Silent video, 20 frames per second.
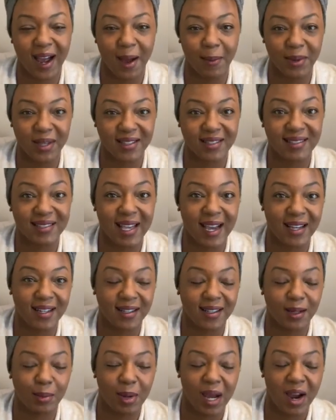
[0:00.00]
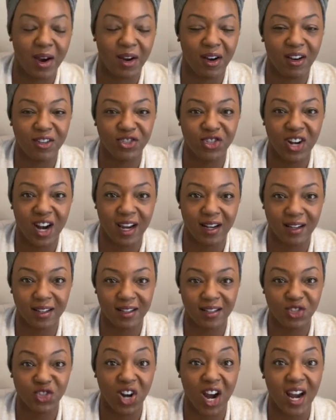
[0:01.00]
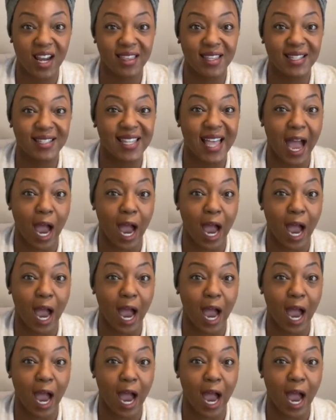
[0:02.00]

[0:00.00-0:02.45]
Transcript: I'm excited about trying this